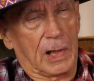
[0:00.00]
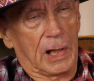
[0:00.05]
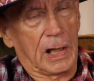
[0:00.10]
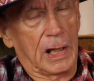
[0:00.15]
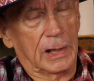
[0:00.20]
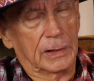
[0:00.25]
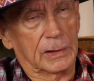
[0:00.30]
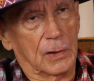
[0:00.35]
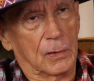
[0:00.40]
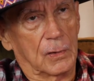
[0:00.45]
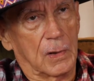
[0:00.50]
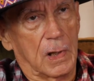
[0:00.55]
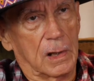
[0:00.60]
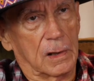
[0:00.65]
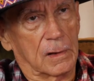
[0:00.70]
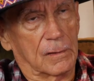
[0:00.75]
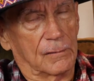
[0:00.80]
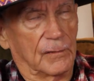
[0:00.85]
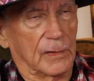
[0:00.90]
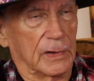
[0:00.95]
I know
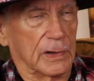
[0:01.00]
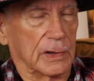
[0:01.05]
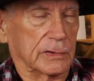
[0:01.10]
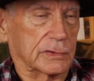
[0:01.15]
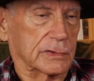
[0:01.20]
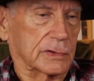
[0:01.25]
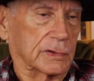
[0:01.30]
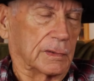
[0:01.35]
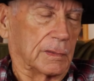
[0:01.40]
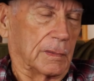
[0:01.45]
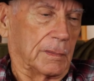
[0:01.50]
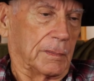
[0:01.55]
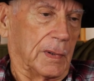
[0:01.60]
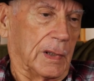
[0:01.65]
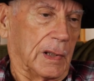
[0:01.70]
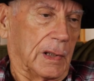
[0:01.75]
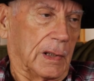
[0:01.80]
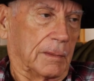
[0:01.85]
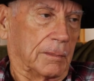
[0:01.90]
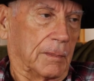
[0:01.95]
all of us,
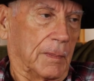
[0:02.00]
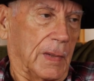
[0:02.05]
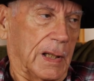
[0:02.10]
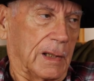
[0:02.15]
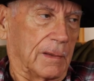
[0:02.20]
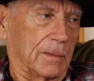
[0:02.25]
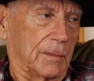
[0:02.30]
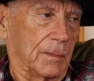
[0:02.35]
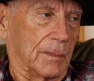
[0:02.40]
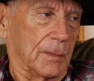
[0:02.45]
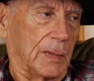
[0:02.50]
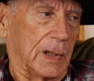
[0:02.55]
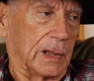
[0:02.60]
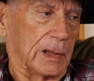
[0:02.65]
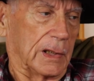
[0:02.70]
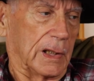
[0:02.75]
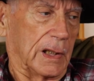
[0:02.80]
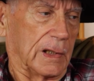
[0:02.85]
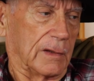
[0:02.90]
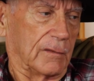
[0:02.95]
my
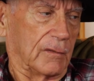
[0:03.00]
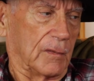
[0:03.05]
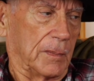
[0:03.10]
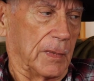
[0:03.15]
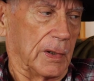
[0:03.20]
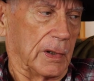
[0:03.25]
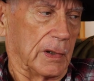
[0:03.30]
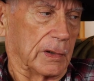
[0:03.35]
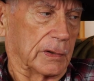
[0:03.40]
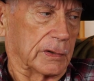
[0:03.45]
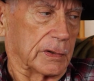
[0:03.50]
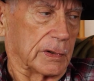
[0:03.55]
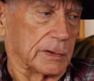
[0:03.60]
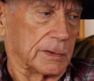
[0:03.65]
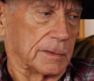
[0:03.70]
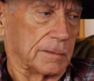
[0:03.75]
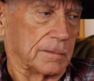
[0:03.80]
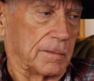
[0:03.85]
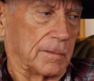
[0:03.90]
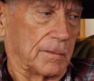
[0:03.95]
Native
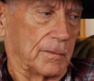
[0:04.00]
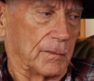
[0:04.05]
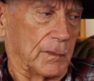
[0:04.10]
American